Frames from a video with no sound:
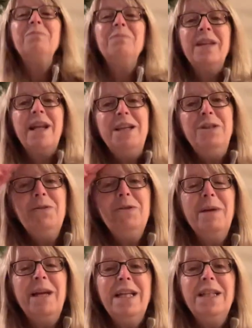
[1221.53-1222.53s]
I used
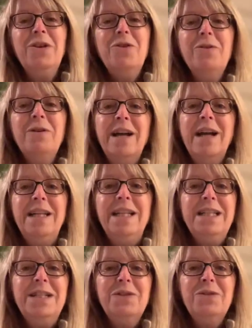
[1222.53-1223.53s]
my hello. I
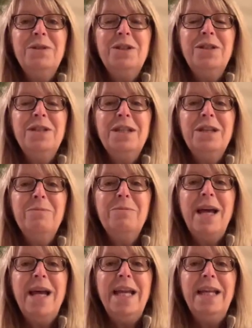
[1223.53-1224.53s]
need to switch it to
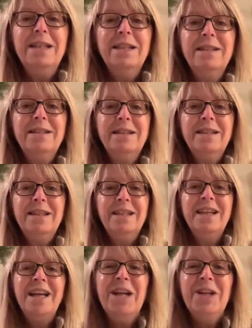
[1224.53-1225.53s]
goodbye.
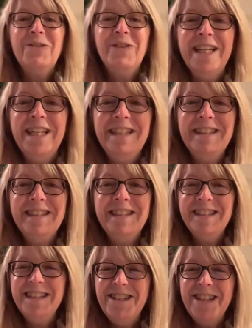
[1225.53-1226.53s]
Are you ready?
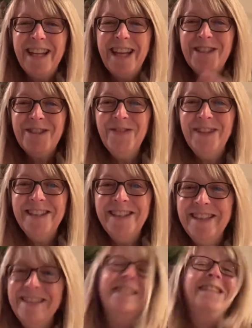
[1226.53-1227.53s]
Did you catch me?
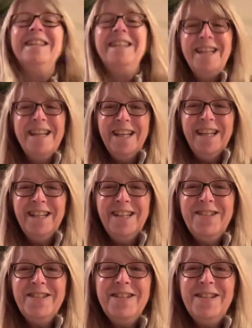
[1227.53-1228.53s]

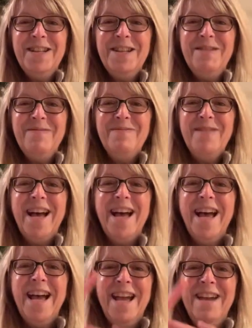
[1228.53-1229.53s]

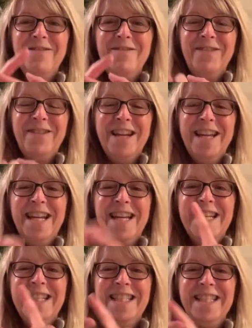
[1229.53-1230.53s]
Goodbye,
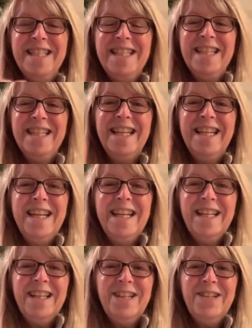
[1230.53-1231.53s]
friends.
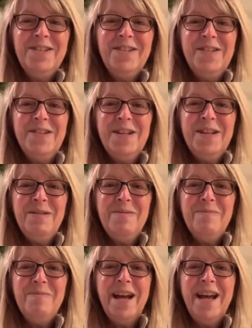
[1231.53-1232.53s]

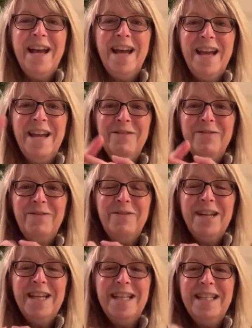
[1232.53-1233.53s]
Goodbye,
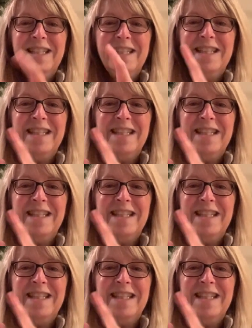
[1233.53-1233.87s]
friends.